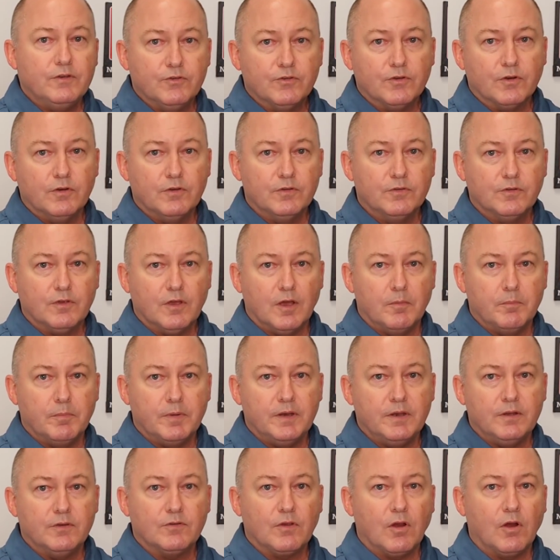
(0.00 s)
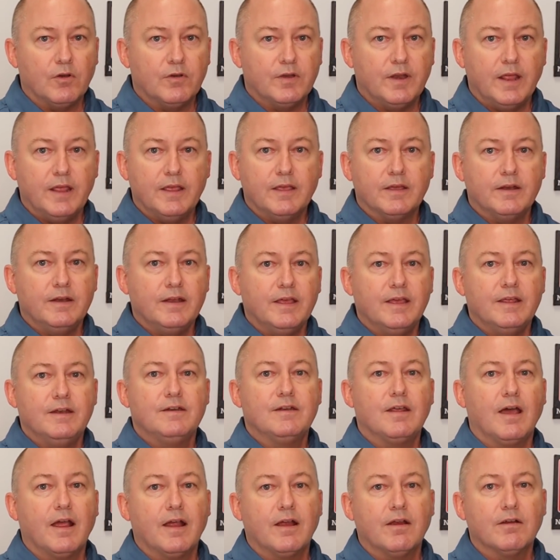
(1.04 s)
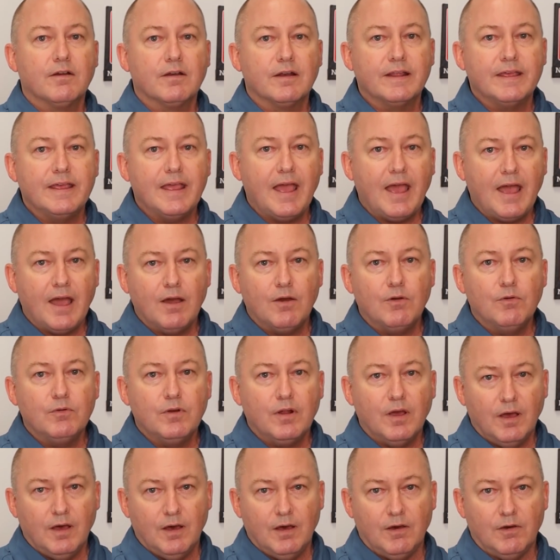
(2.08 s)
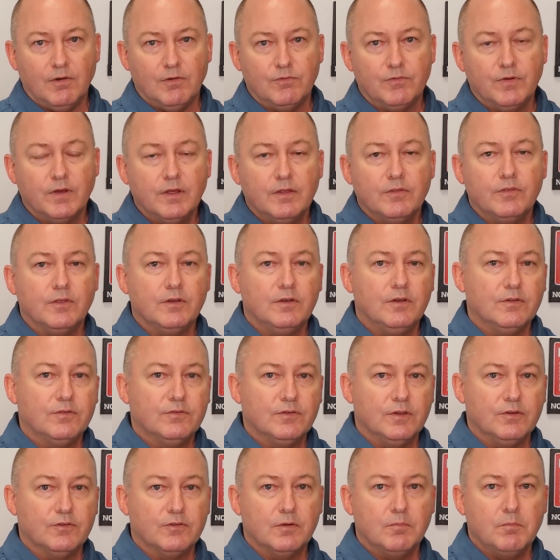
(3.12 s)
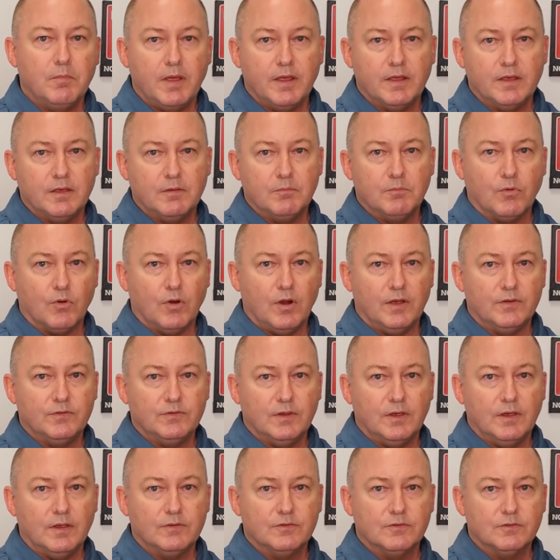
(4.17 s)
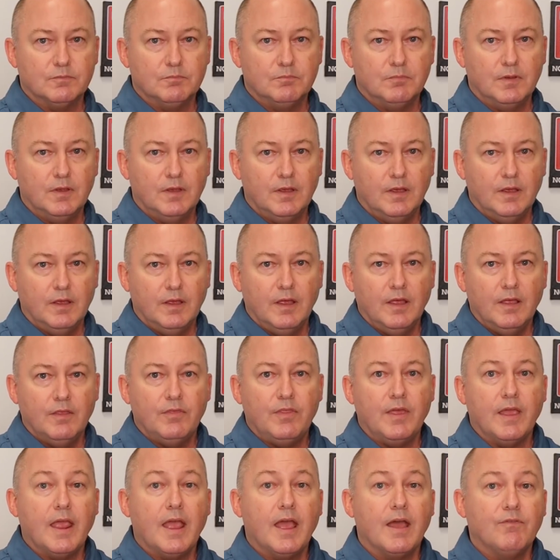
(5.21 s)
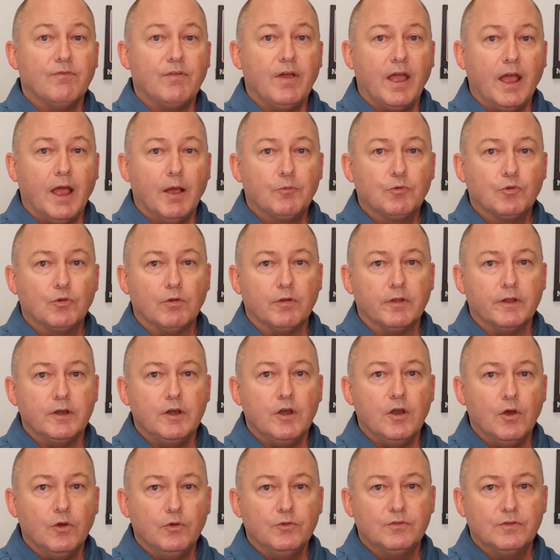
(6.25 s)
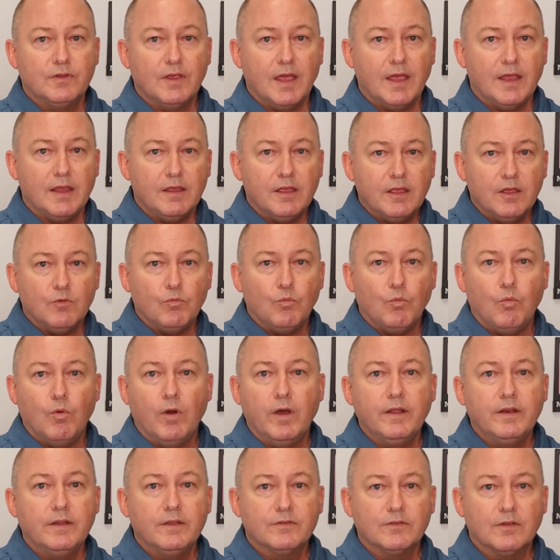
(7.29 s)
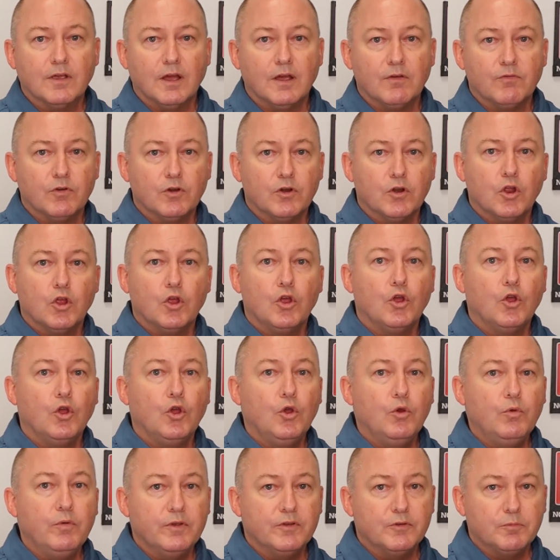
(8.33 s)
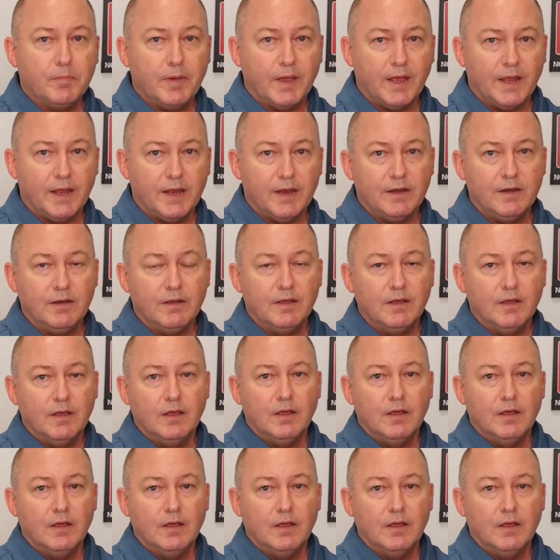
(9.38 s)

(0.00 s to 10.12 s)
insurance companies are taken entirely out of the decision-making process. They have absolutely no say in what is covered, who is paid,